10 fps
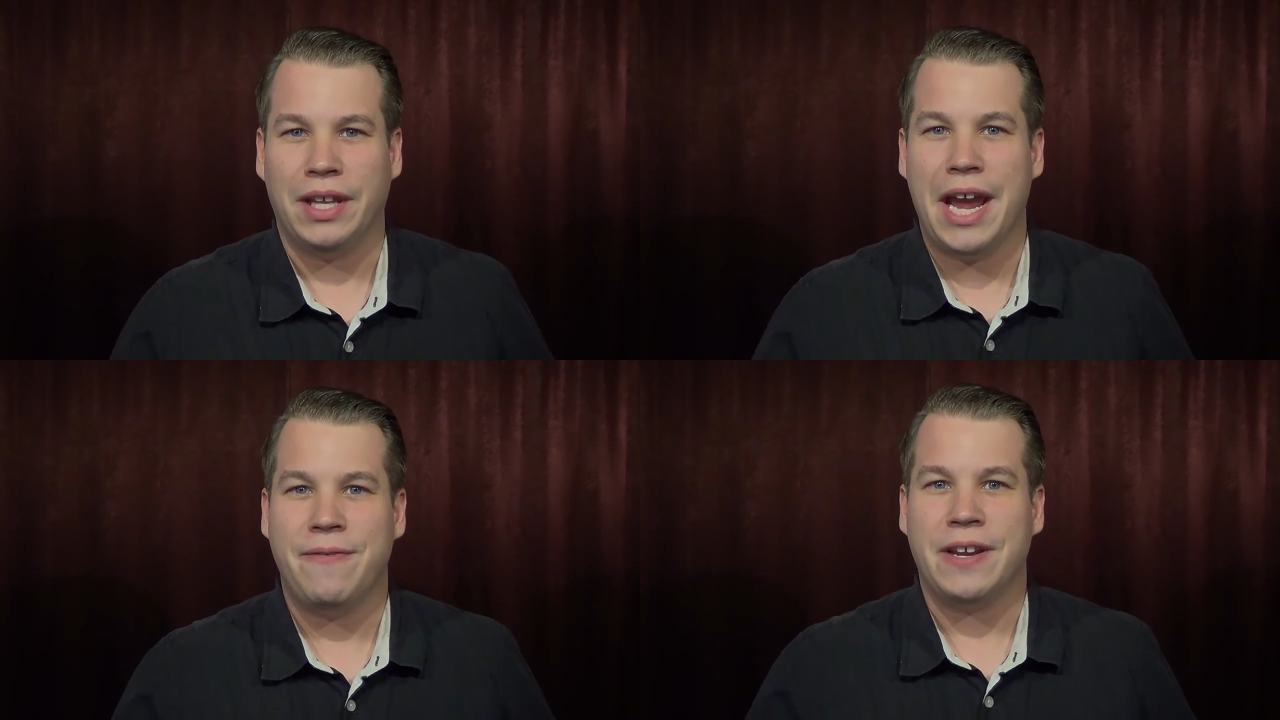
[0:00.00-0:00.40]

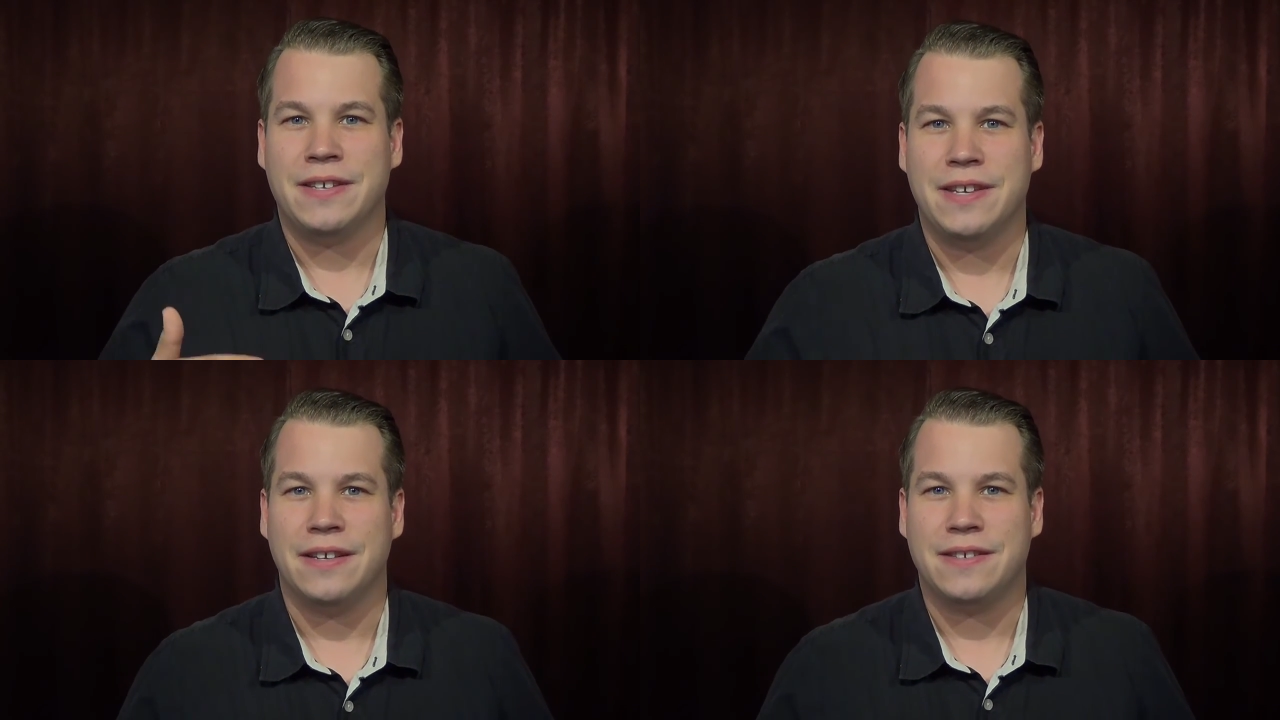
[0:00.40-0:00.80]
Life
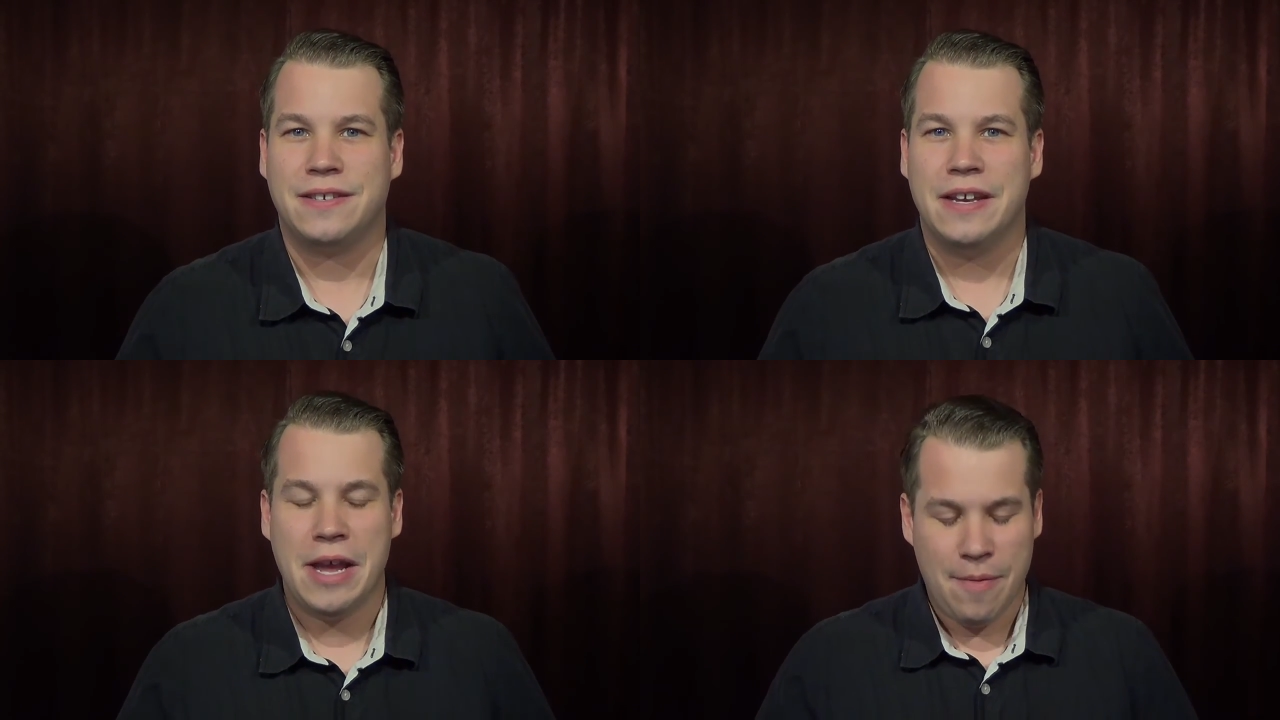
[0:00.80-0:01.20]

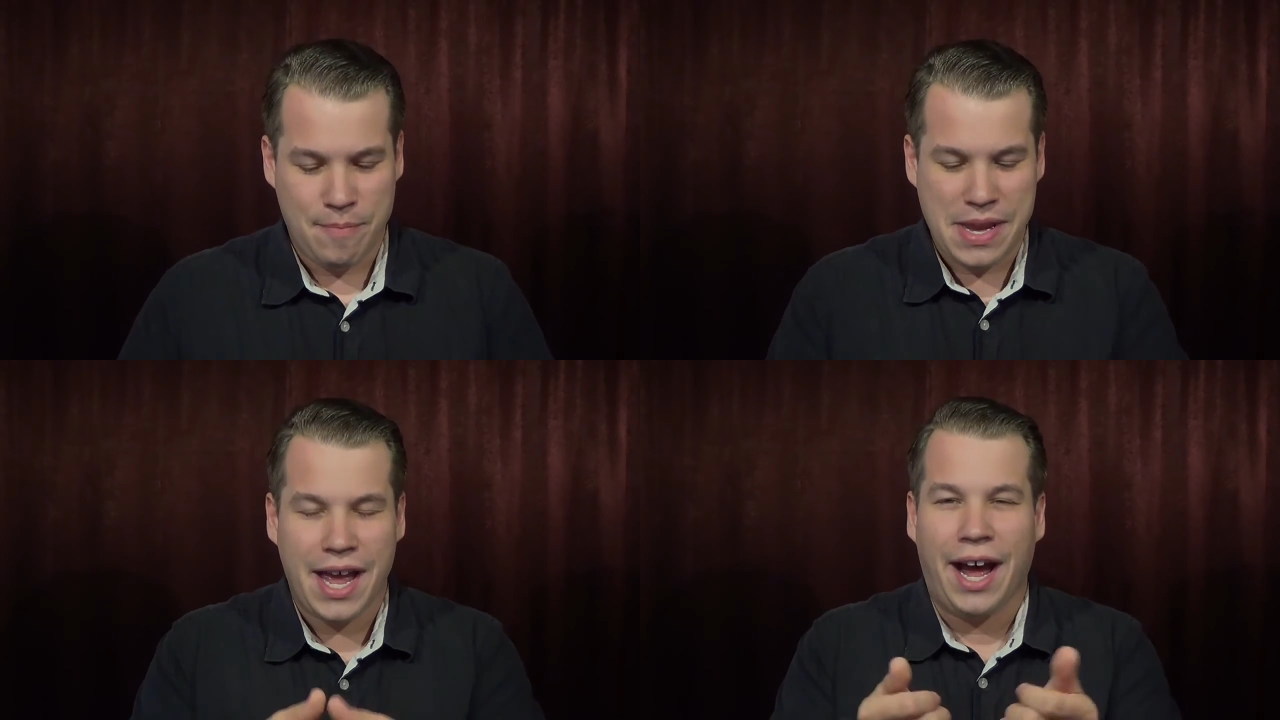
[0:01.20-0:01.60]
exists
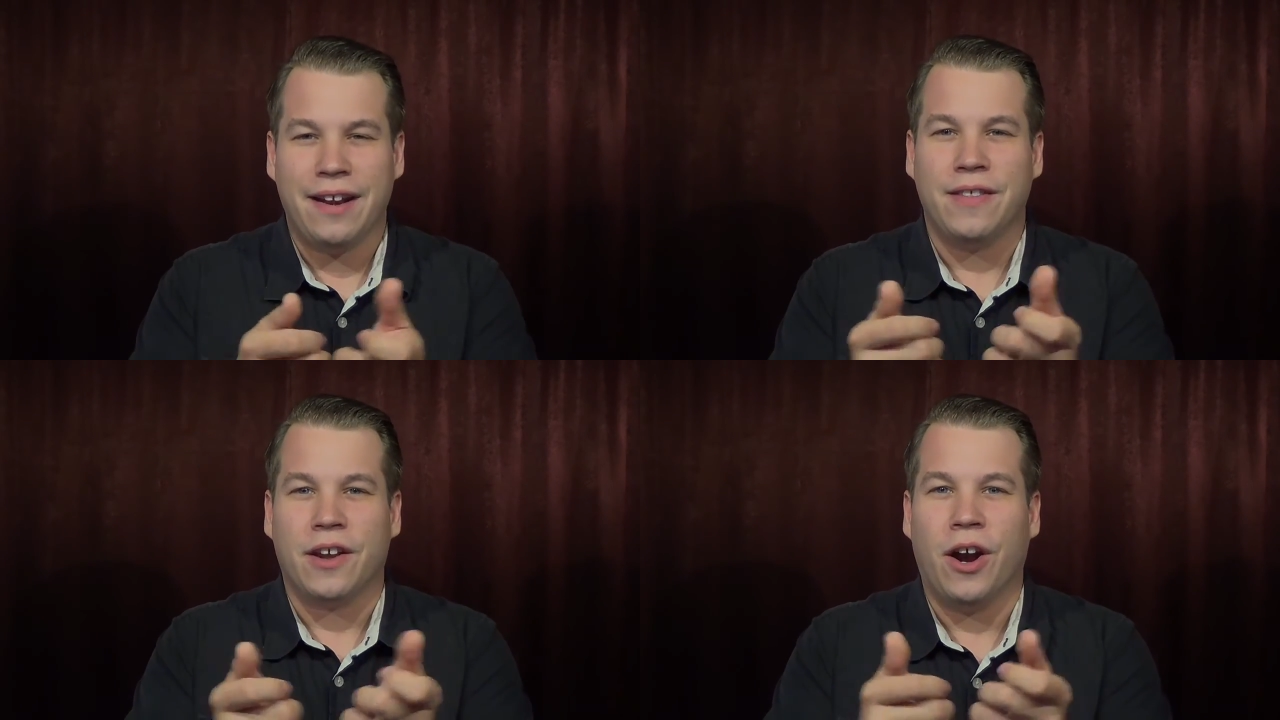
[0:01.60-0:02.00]

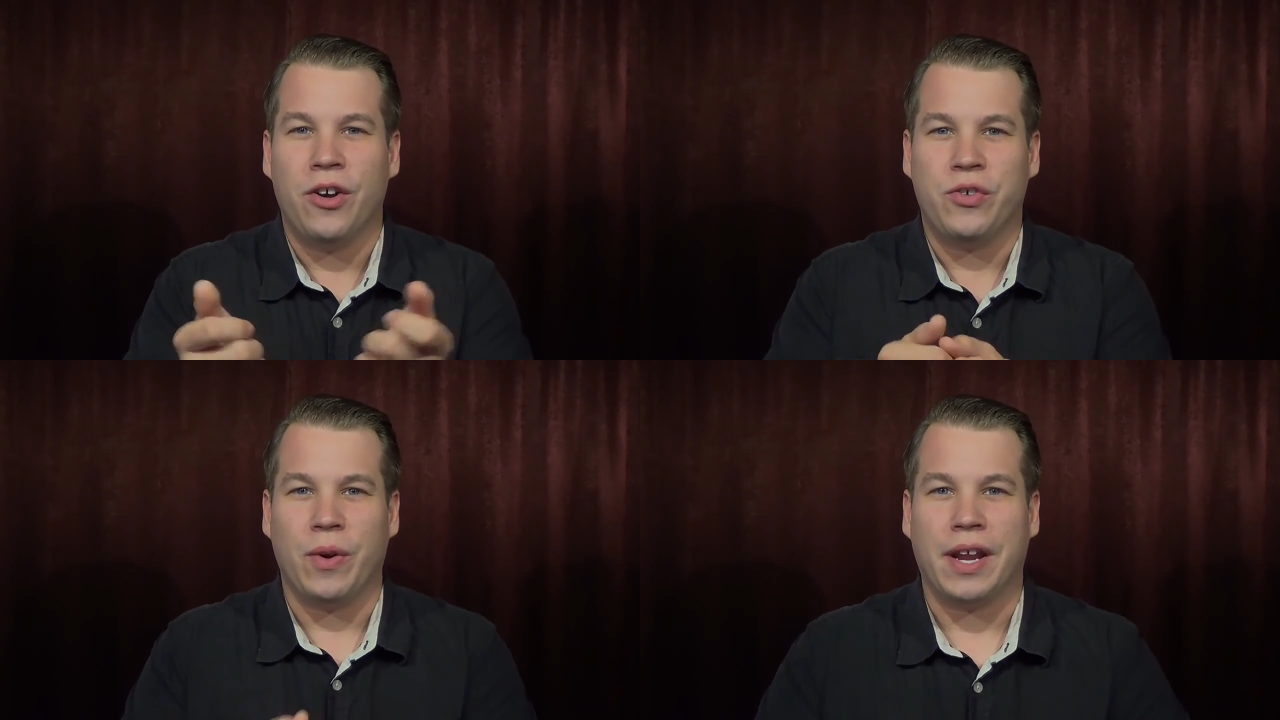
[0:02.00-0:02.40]
beyond the
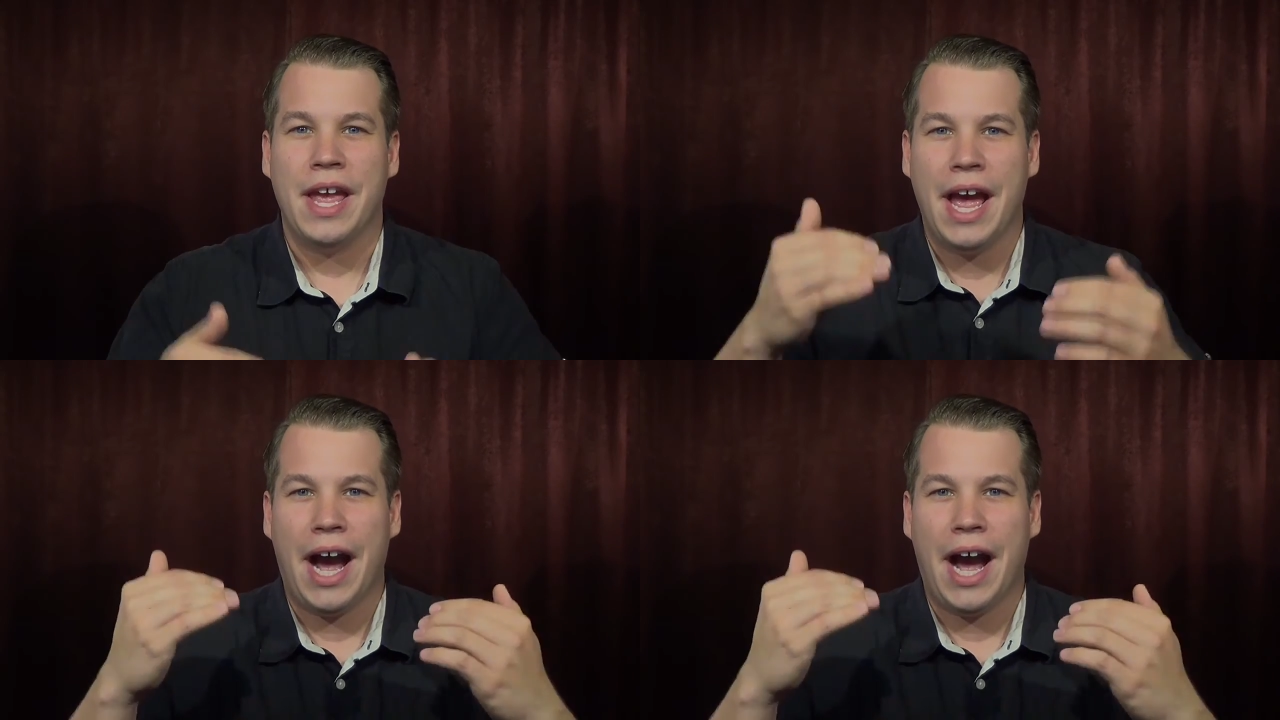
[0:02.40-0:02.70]
card trick.